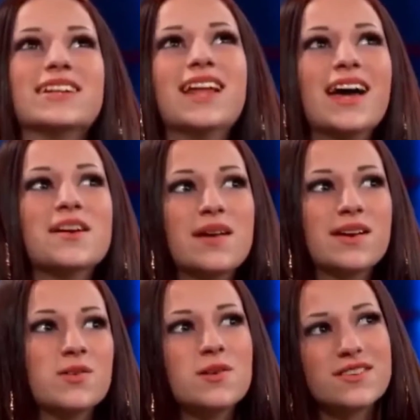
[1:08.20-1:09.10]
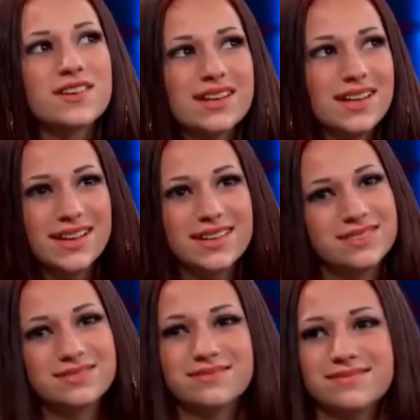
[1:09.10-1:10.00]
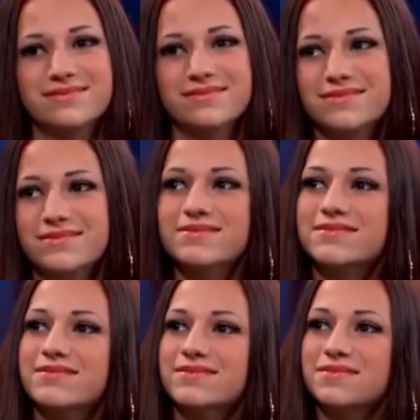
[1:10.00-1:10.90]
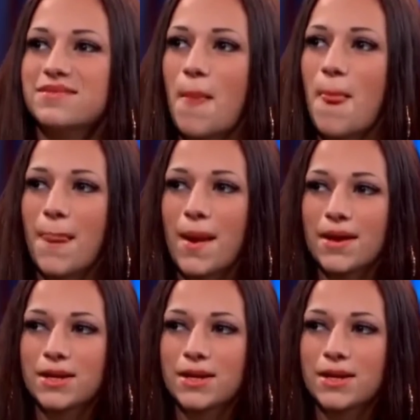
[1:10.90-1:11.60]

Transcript: show. And, man, she got famous after that. She started